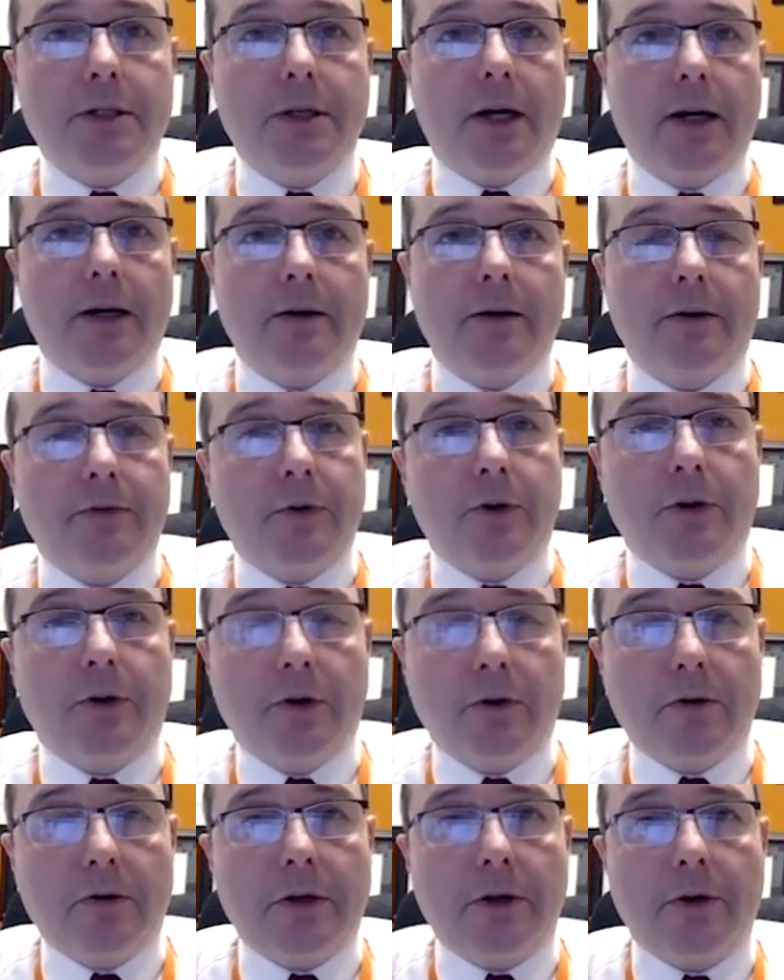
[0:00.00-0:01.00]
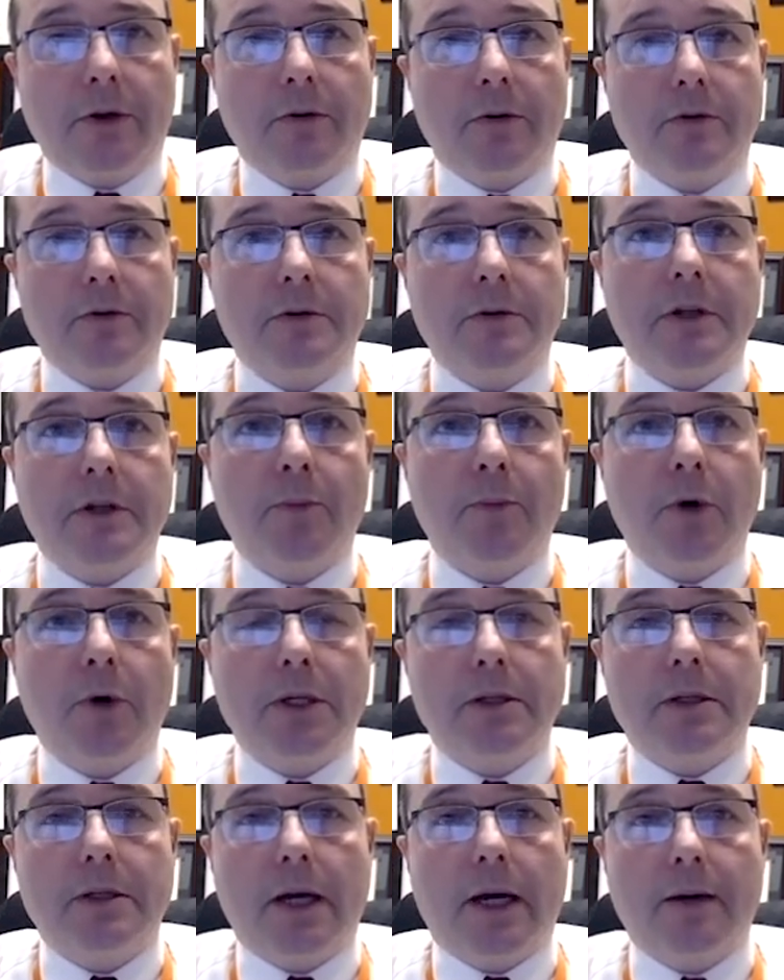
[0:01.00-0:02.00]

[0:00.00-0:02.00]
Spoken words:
If you're somewhat